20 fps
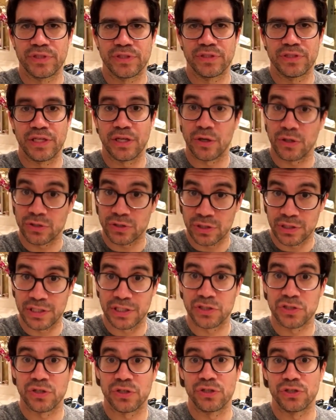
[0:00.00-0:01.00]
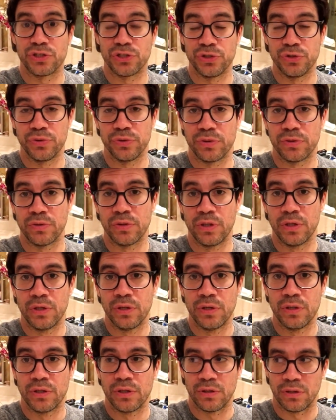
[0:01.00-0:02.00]
Then all of a sudden I started shooting,
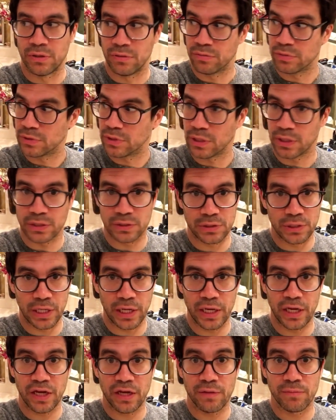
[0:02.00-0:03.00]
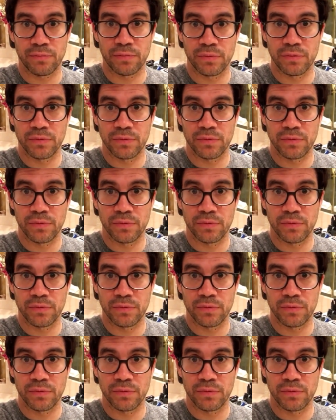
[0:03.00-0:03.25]
and he was like, damn,